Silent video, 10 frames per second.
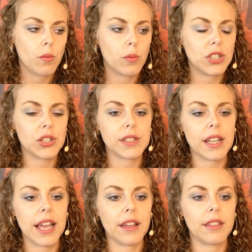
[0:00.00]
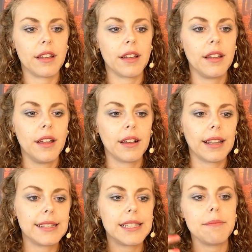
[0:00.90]
which is like the
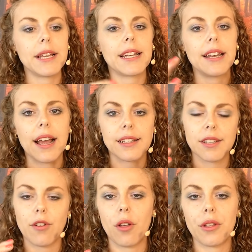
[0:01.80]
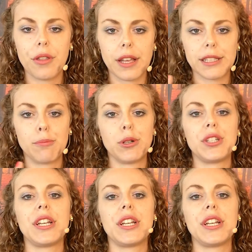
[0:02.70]
glycemic index of all the things put